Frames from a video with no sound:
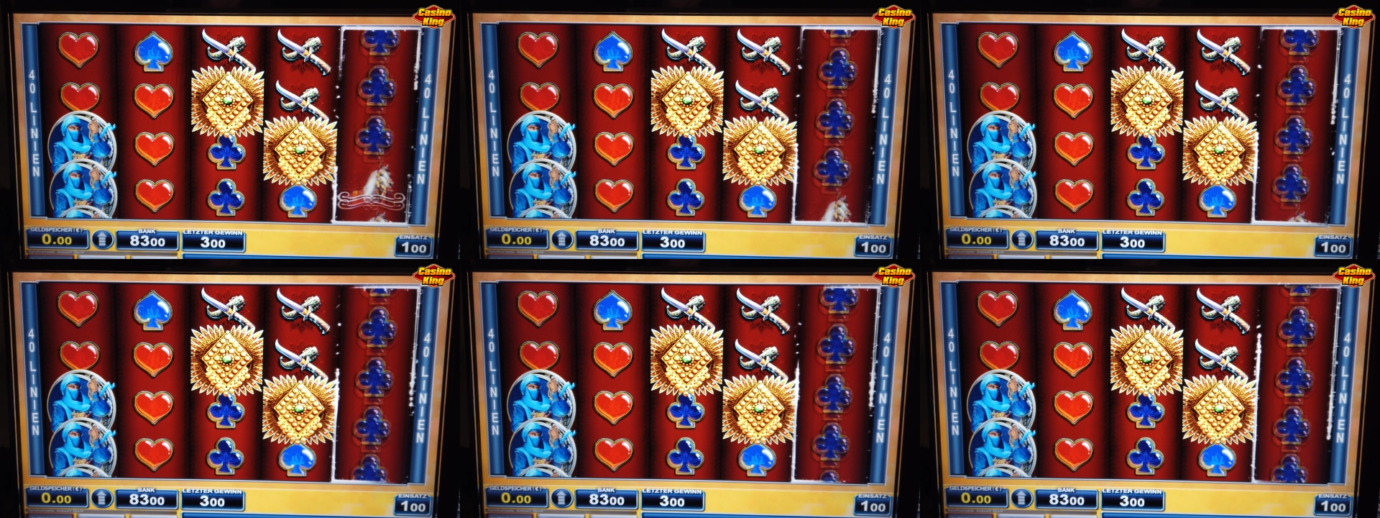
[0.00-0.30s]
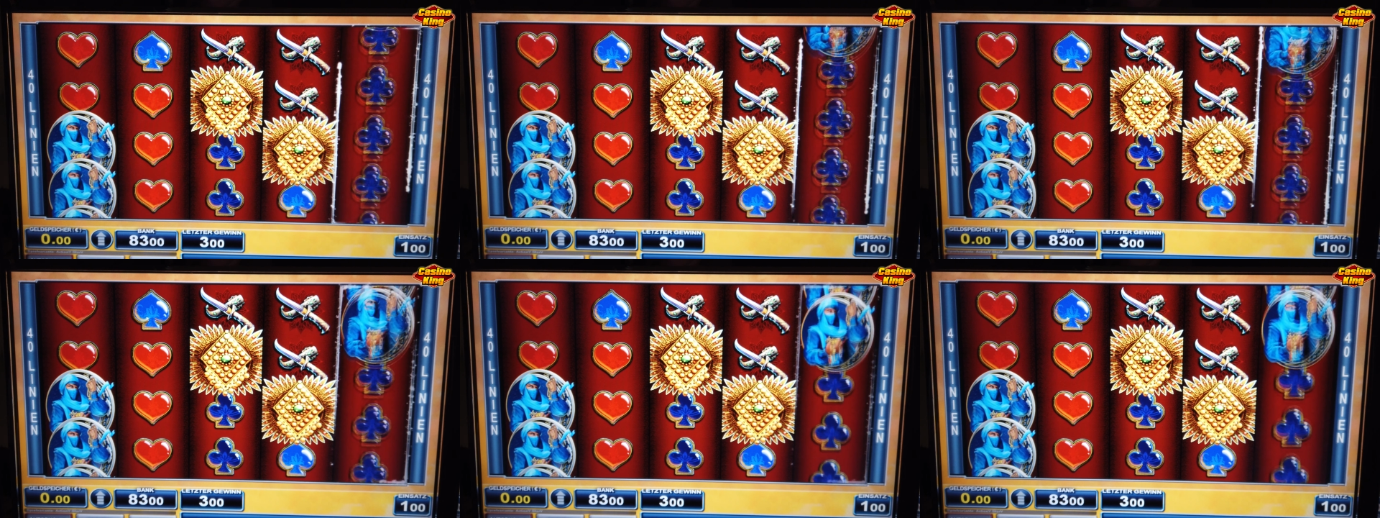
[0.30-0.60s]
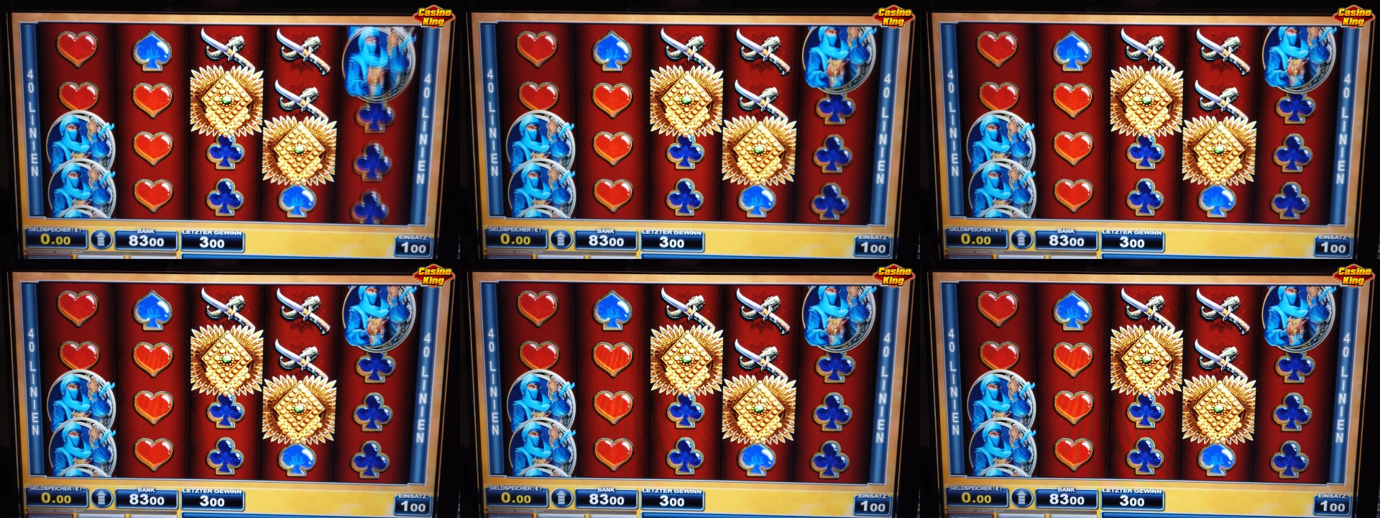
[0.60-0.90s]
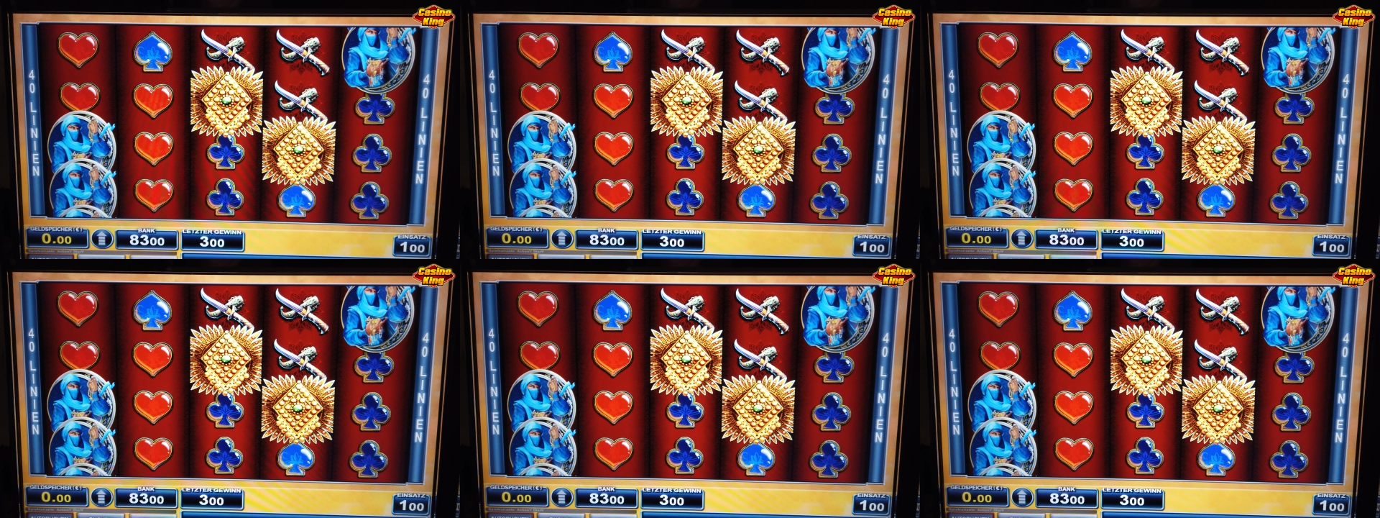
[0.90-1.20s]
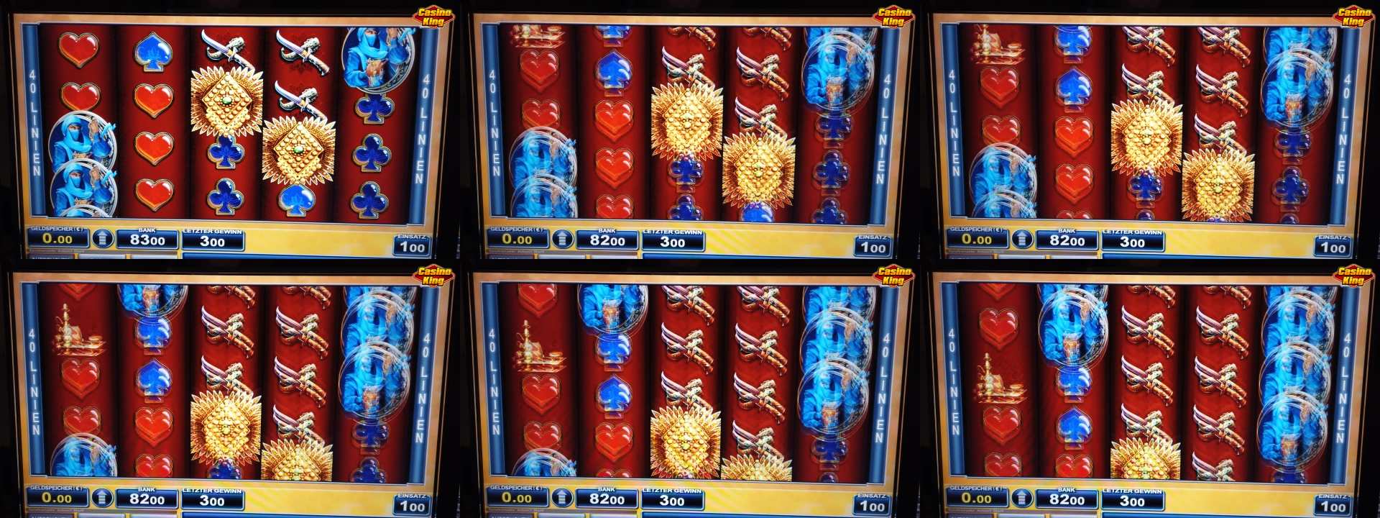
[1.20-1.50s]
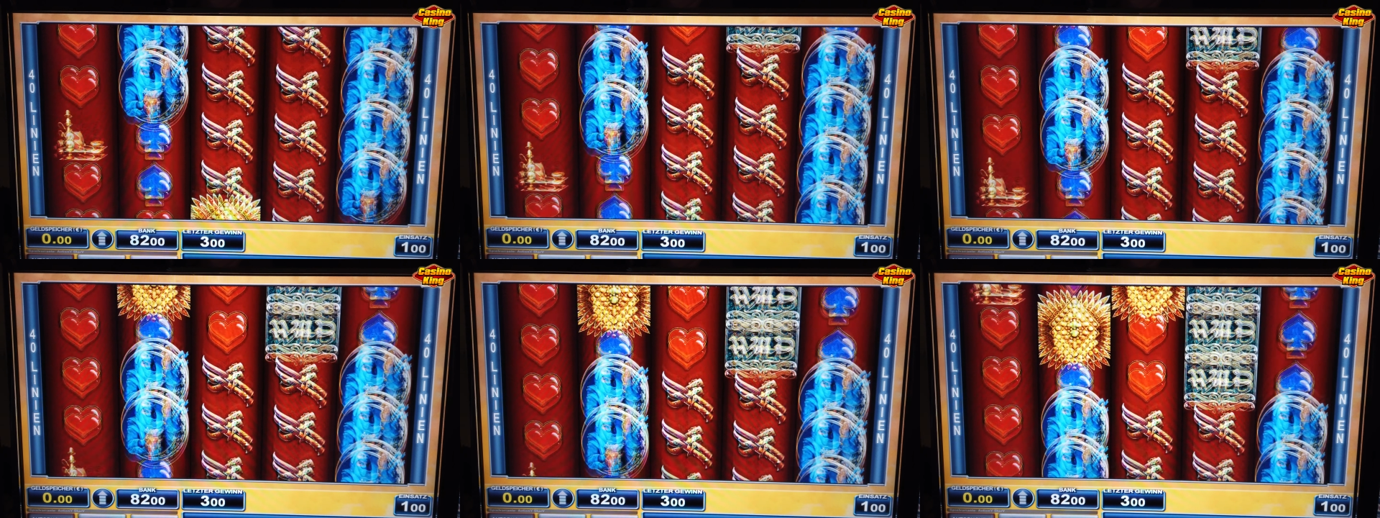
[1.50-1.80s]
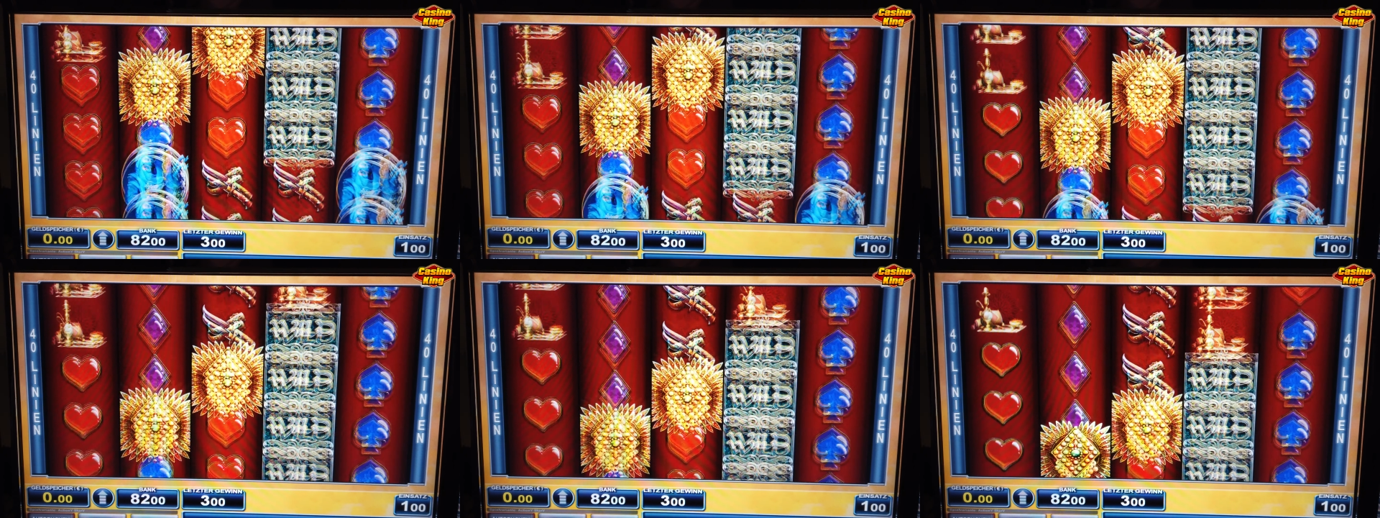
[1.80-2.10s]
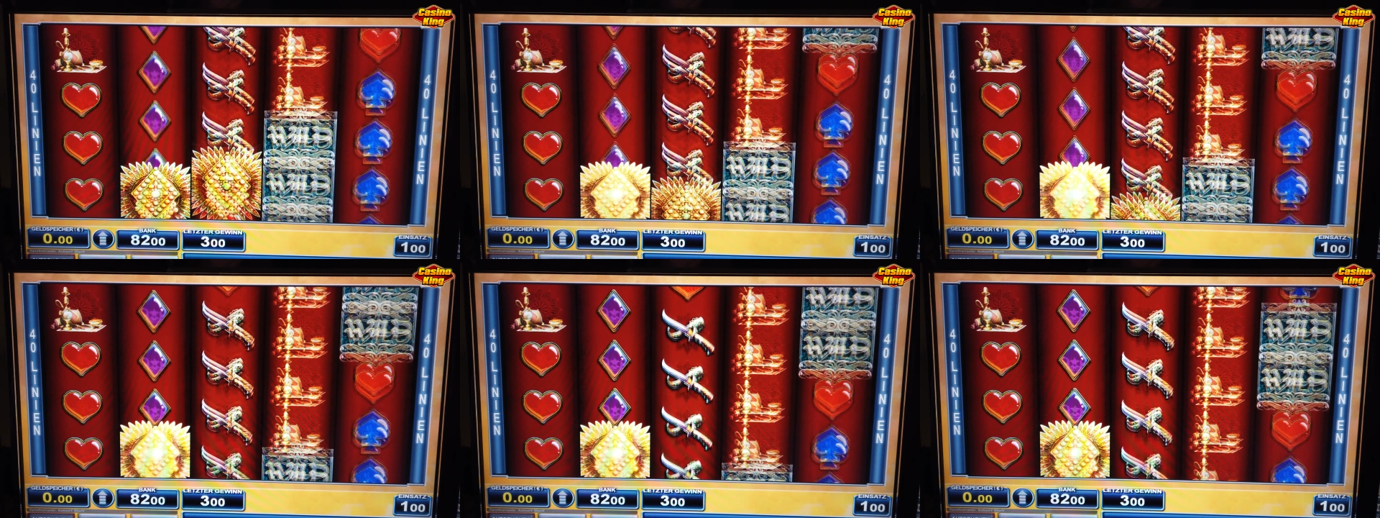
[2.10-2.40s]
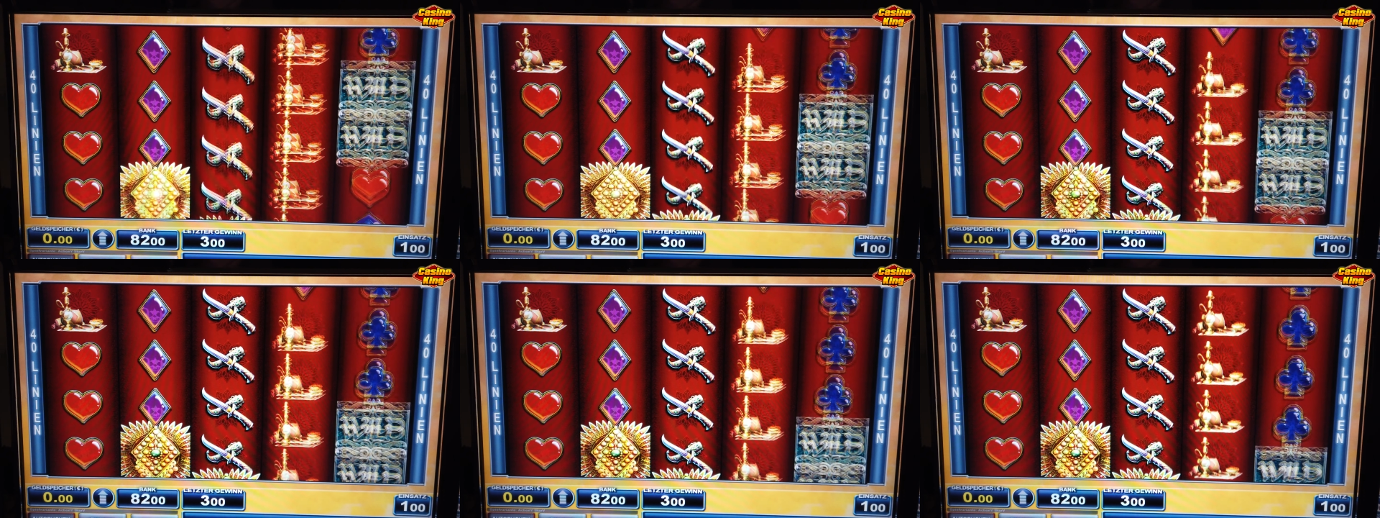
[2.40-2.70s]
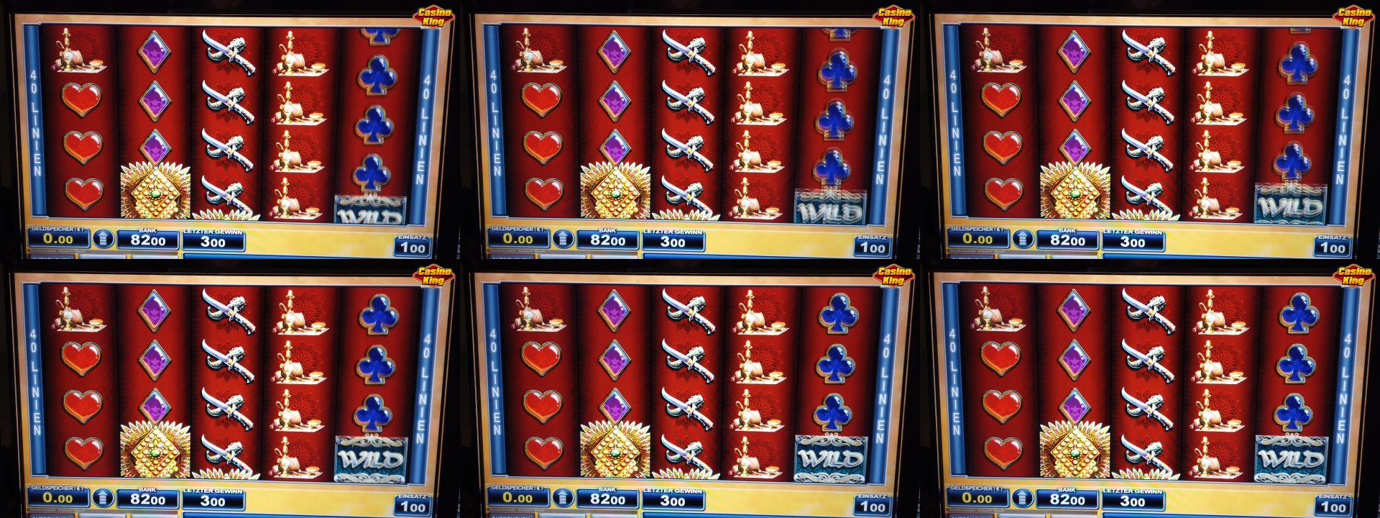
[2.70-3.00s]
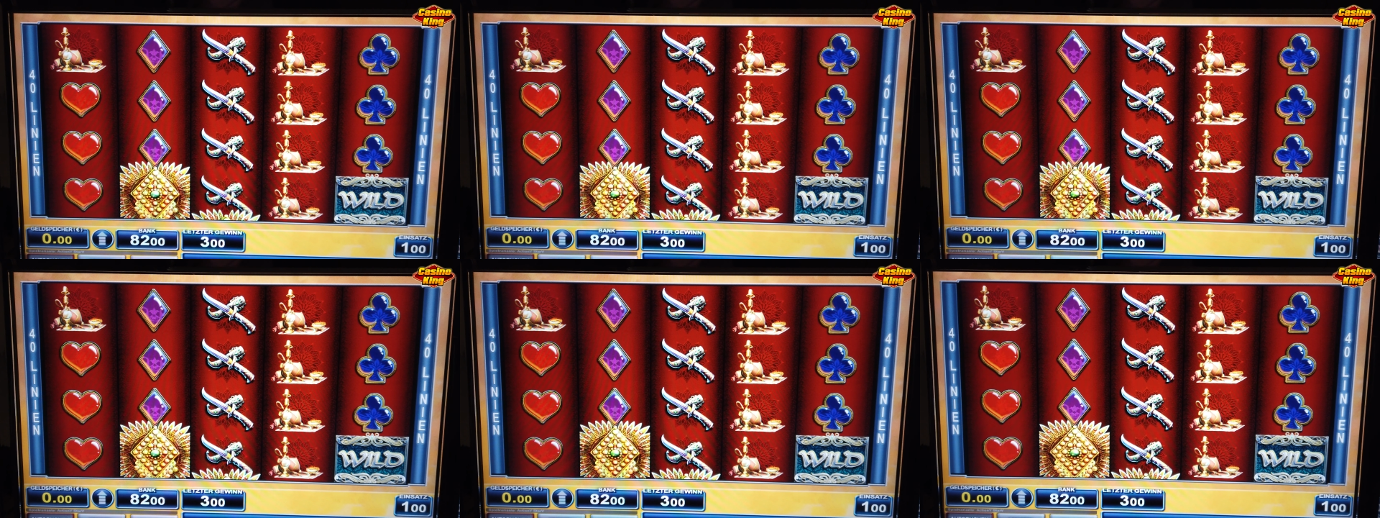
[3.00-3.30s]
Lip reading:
Nobody's mouth can be seen.